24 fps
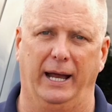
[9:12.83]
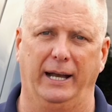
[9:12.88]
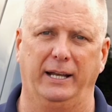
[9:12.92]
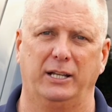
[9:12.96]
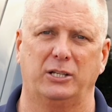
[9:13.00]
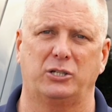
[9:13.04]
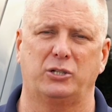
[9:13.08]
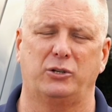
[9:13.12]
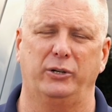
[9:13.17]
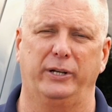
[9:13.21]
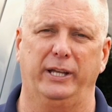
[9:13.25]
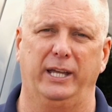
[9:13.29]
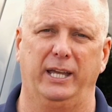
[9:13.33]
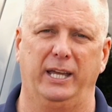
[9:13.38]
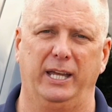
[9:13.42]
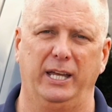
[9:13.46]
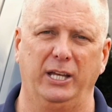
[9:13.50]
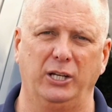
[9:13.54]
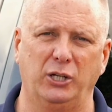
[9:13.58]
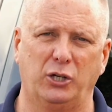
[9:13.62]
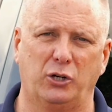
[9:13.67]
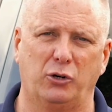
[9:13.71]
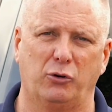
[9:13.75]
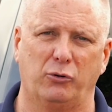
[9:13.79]
and it's going to
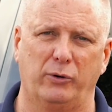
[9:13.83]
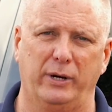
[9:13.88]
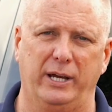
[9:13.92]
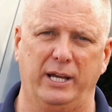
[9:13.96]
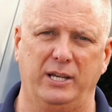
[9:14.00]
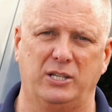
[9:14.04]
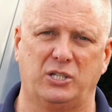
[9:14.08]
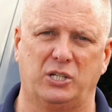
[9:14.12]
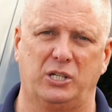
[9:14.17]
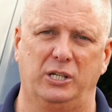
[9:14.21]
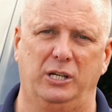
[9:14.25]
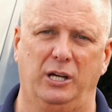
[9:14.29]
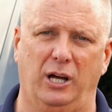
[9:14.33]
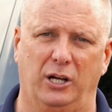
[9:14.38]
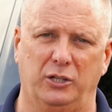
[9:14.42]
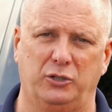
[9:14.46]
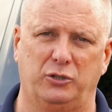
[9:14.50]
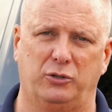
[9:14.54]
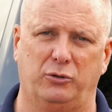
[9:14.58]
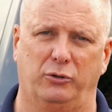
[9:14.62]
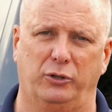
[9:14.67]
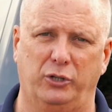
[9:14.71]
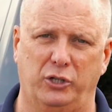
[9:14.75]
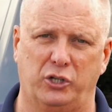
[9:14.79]
increase
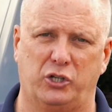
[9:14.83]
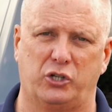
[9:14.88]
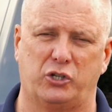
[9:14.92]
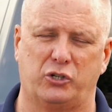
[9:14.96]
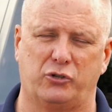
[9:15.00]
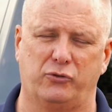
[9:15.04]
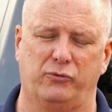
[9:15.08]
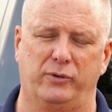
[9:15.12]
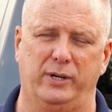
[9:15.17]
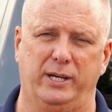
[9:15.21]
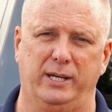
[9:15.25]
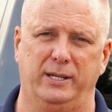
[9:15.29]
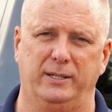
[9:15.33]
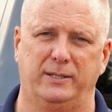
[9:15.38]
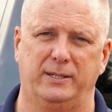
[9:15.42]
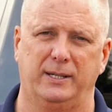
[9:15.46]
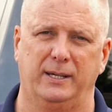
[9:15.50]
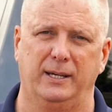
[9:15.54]
guns on the street,